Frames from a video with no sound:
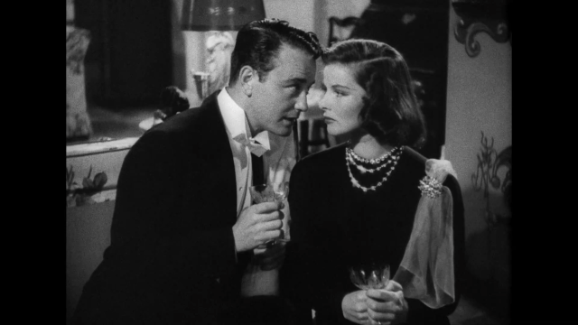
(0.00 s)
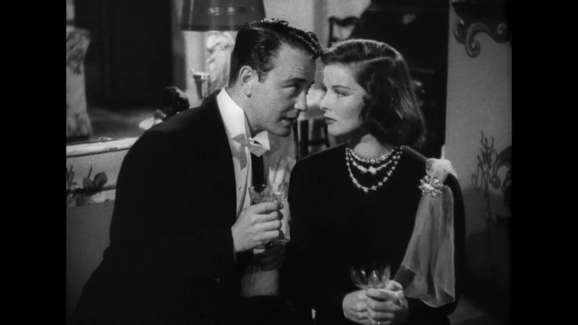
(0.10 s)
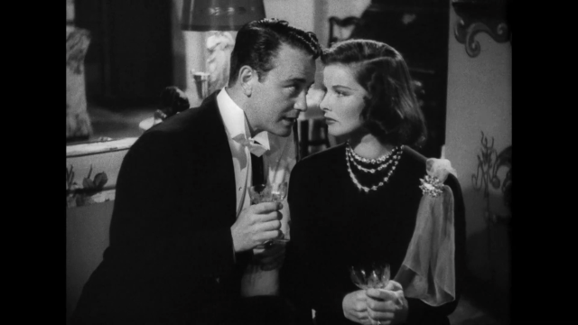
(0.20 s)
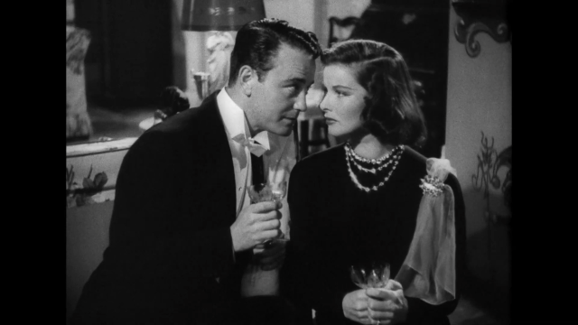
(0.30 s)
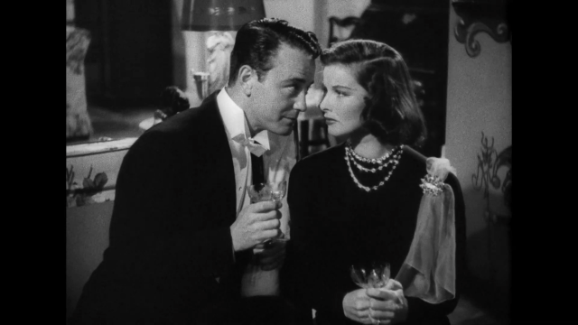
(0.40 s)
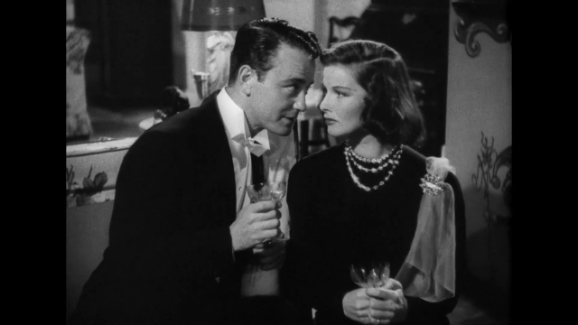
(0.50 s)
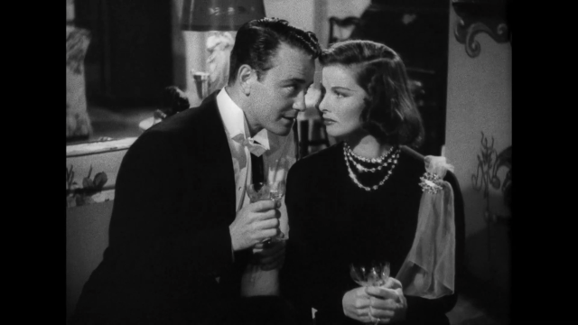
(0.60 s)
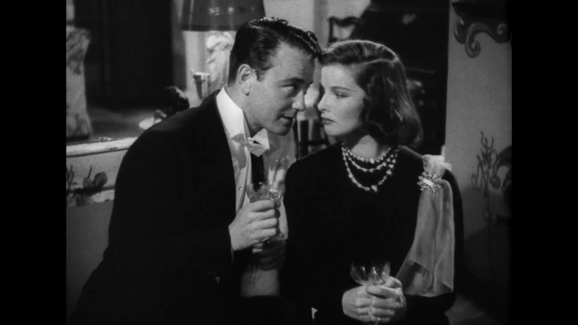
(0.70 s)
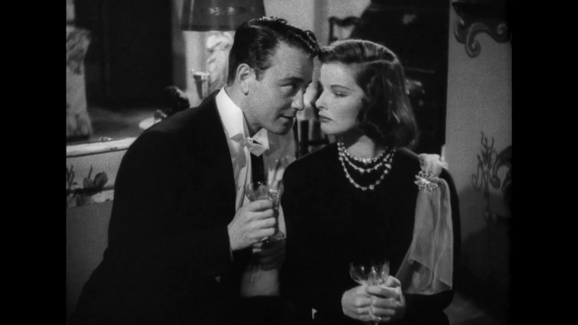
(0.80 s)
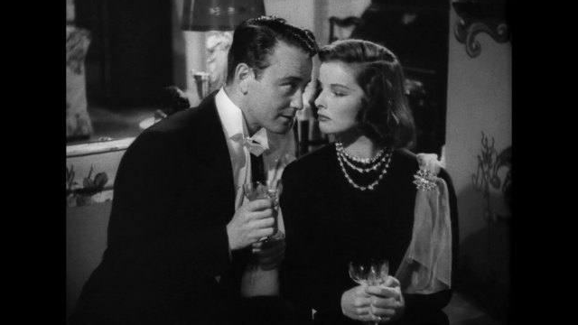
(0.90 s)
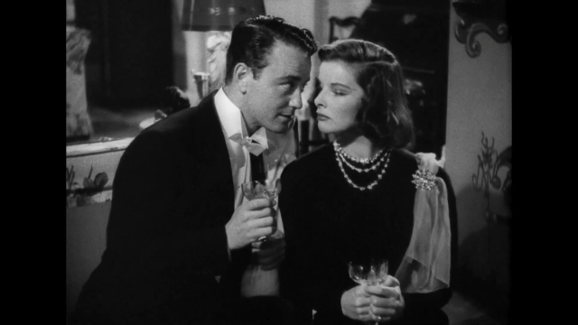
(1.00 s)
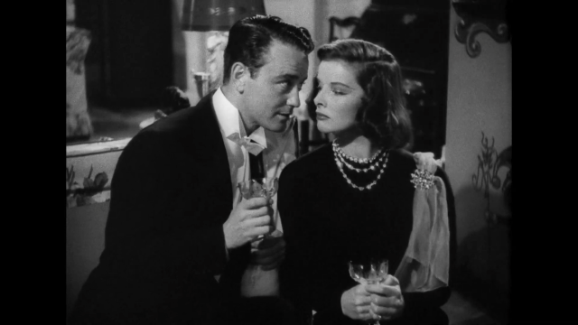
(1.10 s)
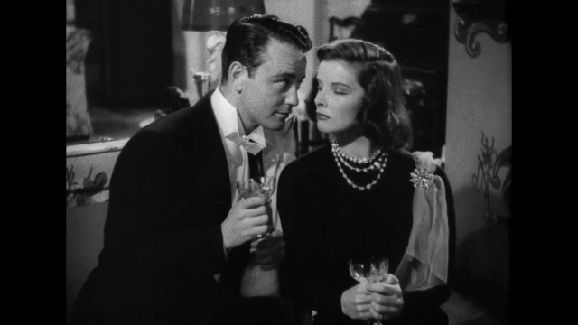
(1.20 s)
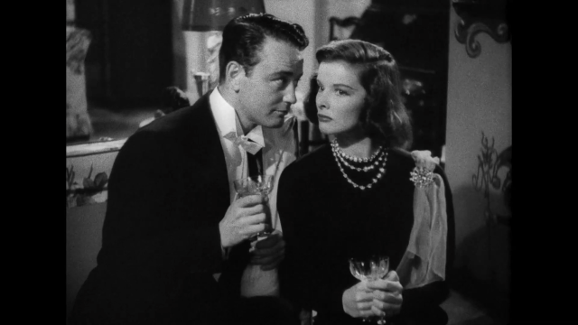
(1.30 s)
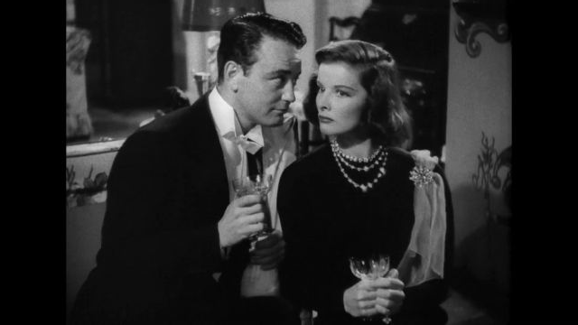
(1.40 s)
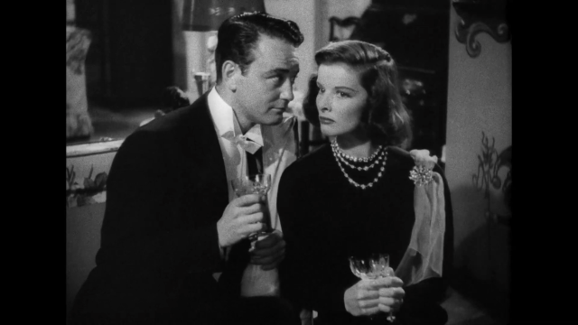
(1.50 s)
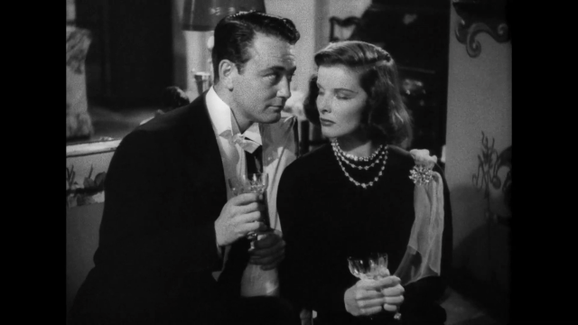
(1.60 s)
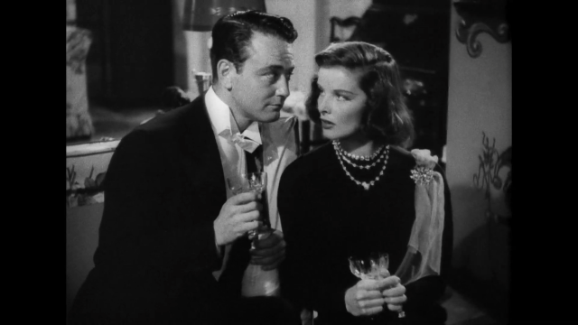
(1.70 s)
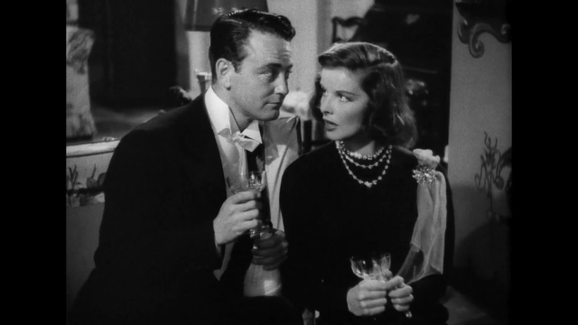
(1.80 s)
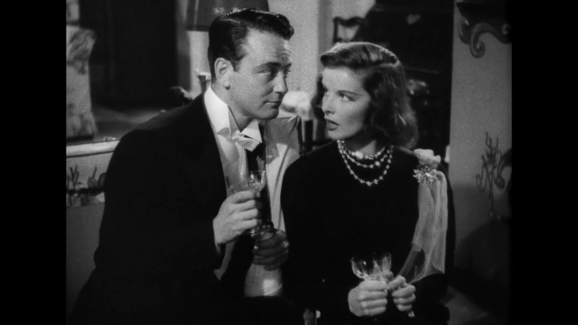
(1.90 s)
Speaker 1: the game starts.
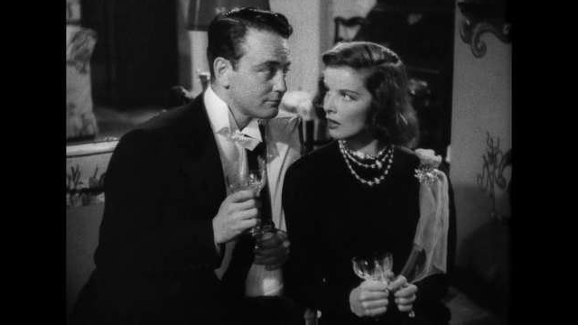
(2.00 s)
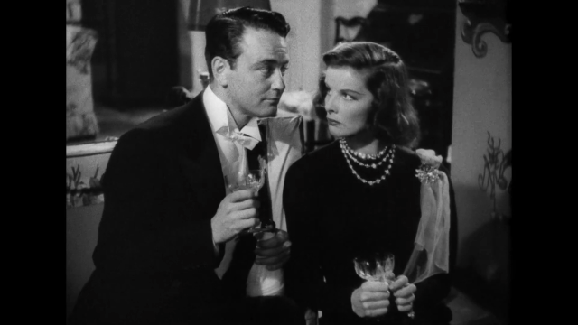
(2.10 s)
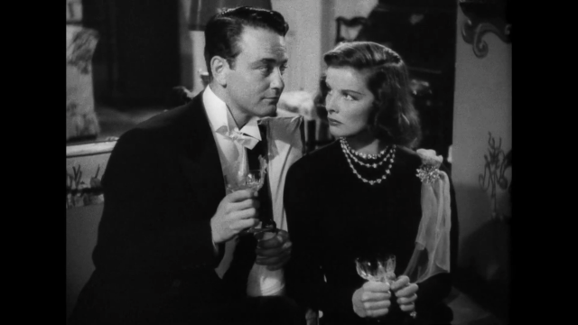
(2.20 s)
What game?